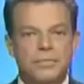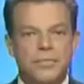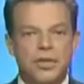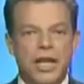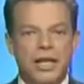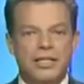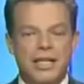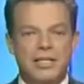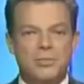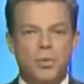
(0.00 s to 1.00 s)
The United
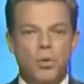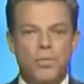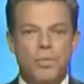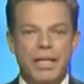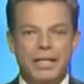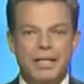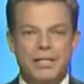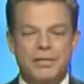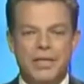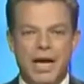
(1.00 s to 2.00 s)
States has poured
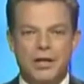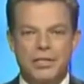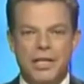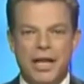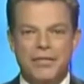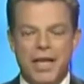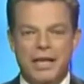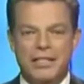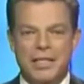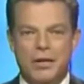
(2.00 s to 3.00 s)
billions of dollars into
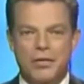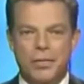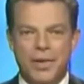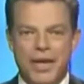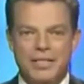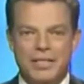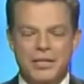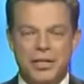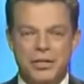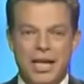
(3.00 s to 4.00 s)
Afghanistan over the past
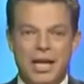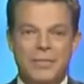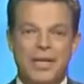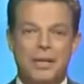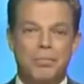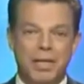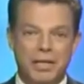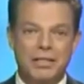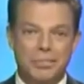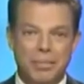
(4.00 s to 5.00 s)
10 years. I mean,
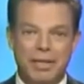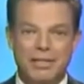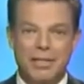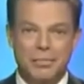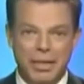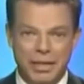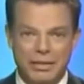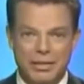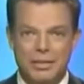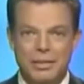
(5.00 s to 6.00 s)
billions and billions and
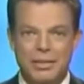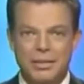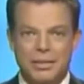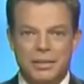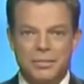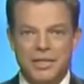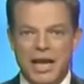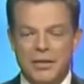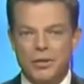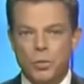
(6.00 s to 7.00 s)
billions. But
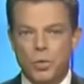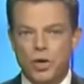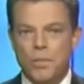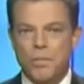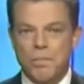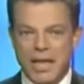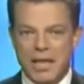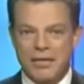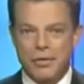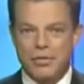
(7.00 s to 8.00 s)
now there's word
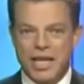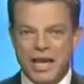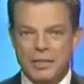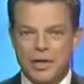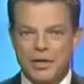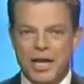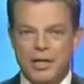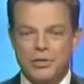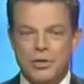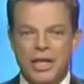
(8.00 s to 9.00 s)
many of those taxpayer
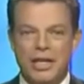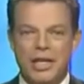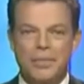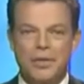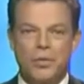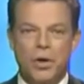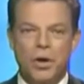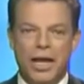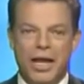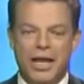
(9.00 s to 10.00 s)
dollars are ending up in the
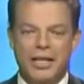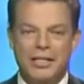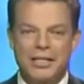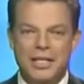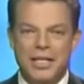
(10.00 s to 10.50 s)
wrong hands.